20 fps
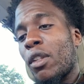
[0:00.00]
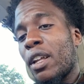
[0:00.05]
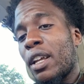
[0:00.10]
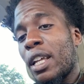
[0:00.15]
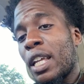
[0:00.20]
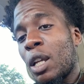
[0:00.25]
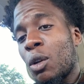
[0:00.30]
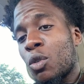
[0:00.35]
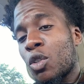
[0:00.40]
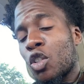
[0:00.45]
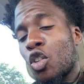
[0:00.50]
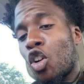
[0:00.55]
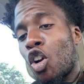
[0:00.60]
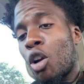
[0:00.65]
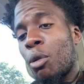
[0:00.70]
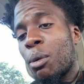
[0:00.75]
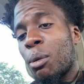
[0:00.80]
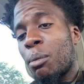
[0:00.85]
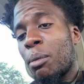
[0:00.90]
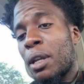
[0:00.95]
He was an
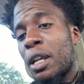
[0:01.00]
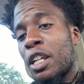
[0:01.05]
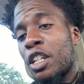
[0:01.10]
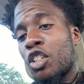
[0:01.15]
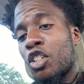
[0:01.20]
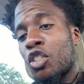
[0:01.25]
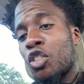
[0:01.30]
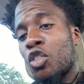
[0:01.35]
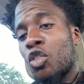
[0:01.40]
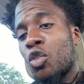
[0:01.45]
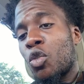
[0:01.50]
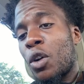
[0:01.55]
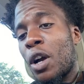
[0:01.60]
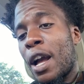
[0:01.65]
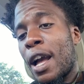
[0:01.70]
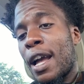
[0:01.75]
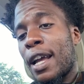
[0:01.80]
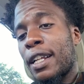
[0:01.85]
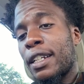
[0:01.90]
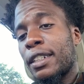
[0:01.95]
army major who
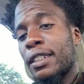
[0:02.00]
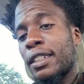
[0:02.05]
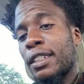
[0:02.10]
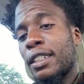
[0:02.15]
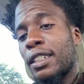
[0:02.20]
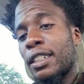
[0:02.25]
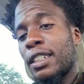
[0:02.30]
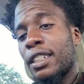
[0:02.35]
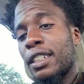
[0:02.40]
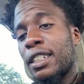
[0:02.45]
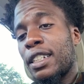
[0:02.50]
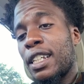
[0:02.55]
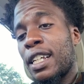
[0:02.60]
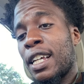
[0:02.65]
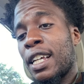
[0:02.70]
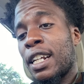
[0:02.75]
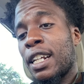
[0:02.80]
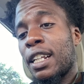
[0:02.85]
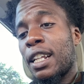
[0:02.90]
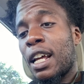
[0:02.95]
had
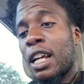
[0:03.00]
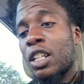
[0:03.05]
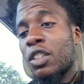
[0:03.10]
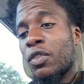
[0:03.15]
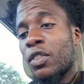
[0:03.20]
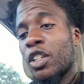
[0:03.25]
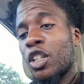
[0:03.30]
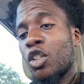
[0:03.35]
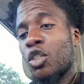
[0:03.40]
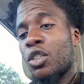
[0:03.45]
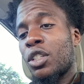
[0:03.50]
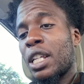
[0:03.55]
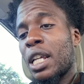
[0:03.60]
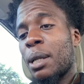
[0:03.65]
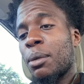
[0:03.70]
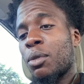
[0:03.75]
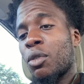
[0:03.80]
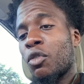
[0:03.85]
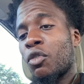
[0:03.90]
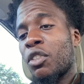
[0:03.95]
analyzed
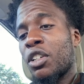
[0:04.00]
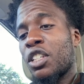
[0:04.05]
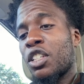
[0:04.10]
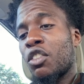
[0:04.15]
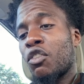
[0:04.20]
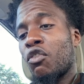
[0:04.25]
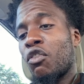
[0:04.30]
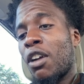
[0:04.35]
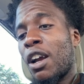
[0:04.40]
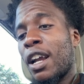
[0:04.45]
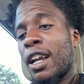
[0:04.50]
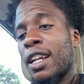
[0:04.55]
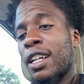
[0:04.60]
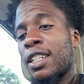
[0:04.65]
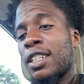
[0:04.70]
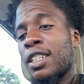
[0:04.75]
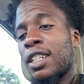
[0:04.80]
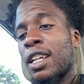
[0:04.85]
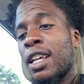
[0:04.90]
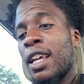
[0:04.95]
videotapes of recent
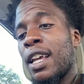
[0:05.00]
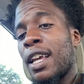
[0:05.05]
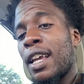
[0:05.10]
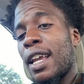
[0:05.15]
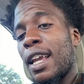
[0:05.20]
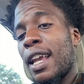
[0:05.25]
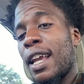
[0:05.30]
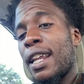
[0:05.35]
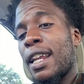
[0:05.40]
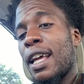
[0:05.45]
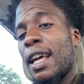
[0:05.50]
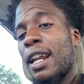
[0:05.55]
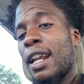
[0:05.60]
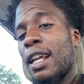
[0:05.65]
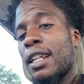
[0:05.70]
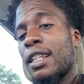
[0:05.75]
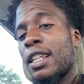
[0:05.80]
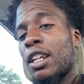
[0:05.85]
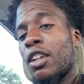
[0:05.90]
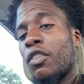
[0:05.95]
riots and had
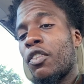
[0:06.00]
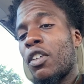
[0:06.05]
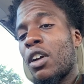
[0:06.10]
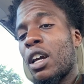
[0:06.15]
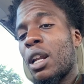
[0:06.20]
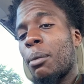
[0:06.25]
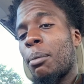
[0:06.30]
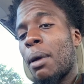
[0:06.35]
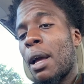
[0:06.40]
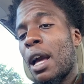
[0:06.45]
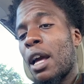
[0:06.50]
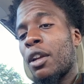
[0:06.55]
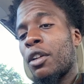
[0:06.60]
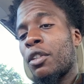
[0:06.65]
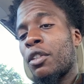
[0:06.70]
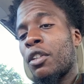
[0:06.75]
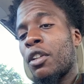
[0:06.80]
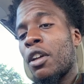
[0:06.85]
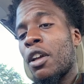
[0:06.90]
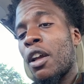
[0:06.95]
identified a
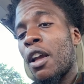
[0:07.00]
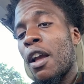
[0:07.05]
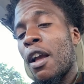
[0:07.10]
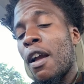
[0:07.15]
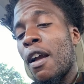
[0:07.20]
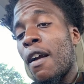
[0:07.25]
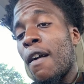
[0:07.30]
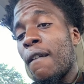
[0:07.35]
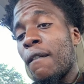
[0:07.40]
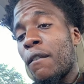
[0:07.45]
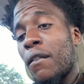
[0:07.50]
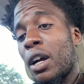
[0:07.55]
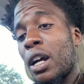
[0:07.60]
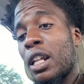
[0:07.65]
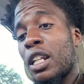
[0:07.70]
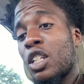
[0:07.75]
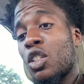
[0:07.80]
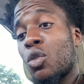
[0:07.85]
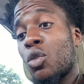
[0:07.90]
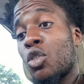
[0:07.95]
pattern.
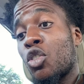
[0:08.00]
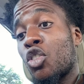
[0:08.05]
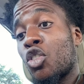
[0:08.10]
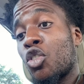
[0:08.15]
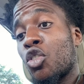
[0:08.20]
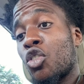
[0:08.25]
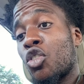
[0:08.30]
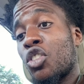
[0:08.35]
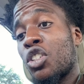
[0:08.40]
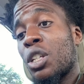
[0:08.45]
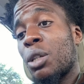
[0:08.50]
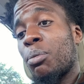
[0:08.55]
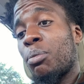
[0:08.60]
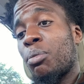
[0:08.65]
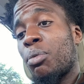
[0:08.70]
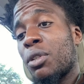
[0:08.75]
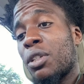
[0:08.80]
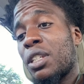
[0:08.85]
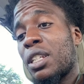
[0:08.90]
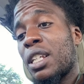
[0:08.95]
Violence was usually
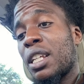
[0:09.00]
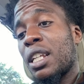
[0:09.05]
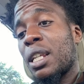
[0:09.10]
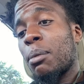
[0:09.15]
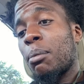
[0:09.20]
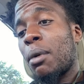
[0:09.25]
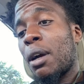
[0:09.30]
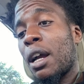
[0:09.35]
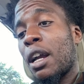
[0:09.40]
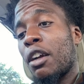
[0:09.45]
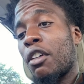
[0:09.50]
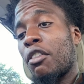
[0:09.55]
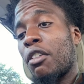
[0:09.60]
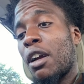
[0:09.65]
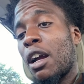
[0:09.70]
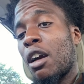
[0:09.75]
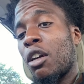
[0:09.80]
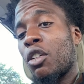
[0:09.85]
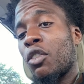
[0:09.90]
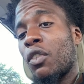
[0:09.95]
preceded by a
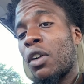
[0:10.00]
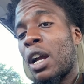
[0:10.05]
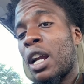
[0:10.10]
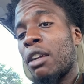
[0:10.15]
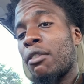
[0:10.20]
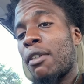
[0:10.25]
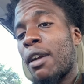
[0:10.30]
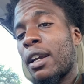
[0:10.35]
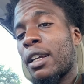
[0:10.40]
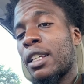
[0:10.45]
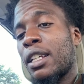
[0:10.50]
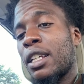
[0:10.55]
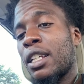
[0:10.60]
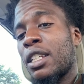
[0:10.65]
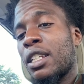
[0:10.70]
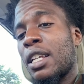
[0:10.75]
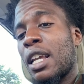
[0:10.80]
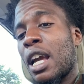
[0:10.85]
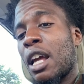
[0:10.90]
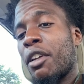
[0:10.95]
crowd of Iraqis
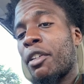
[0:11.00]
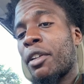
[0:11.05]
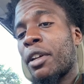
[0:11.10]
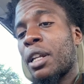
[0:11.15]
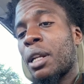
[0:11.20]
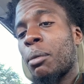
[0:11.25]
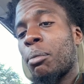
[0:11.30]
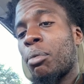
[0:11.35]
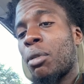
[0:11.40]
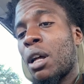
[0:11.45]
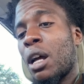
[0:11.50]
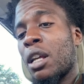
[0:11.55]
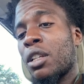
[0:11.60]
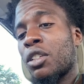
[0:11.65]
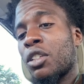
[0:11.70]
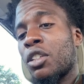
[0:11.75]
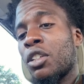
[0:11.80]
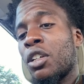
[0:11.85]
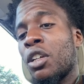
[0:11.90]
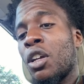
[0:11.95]
gathering in a
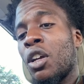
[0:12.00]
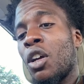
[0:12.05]
plaza